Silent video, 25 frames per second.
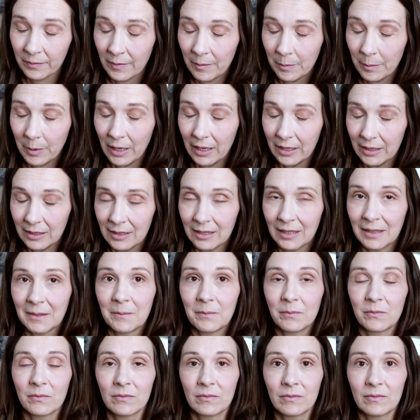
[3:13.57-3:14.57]
But
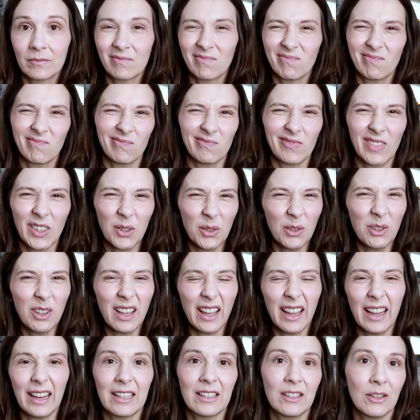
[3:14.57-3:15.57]
who the
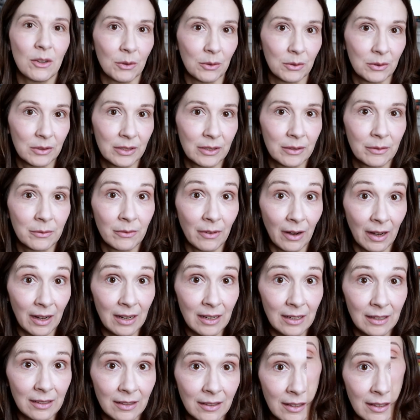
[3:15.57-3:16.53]
heck knows, right?